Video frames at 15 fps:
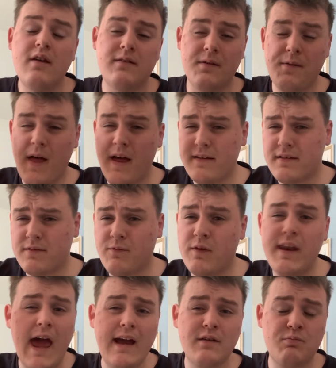So that's the
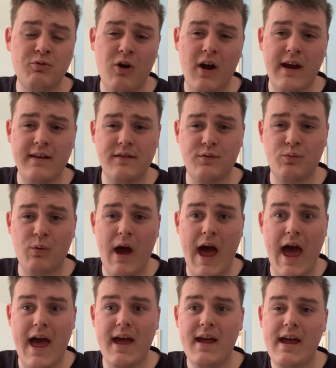next price
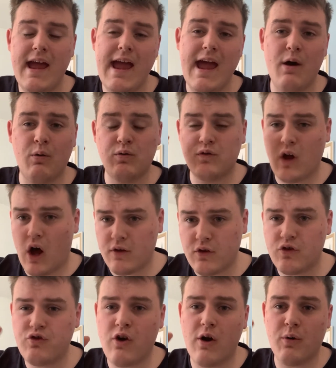where it will start
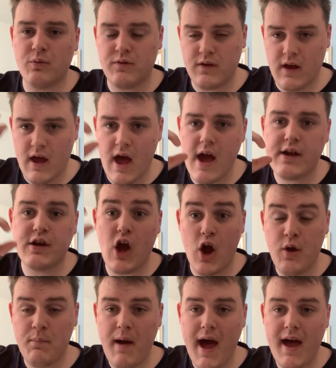to struggle to
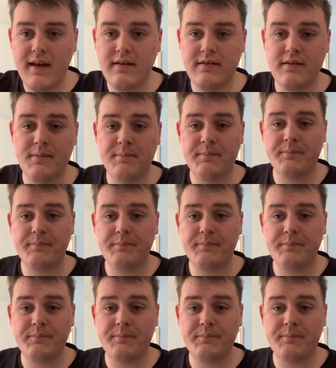go past.